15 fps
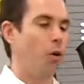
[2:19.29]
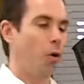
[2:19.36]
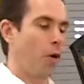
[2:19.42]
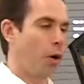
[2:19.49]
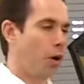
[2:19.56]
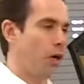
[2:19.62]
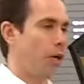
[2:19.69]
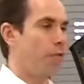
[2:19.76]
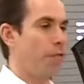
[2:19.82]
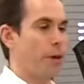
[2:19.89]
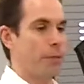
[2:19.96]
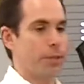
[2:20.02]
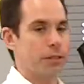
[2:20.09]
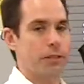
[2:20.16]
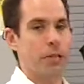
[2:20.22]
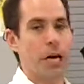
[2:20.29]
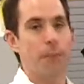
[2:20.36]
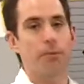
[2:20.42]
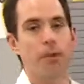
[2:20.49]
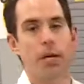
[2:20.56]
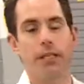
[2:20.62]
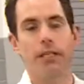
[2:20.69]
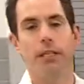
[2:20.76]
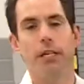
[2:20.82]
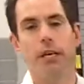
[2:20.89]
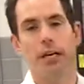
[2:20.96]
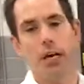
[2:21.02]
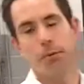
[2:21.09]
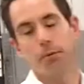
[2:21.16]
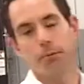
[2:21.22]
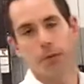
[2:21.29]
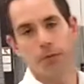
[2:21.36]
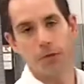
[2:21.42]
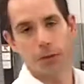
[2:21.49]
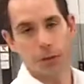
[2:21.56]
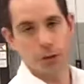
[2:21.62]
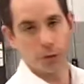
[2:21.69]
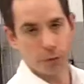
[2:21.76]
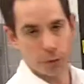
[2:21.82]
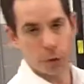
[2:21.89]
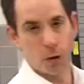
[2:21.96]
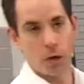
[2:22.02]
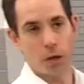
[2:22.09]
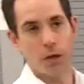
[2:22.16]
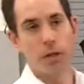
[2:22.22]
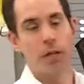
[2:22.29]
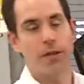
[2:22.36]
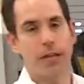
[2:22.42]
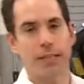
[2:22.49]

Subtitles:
Or if I'm at a stoplight and I put my foot to the floor,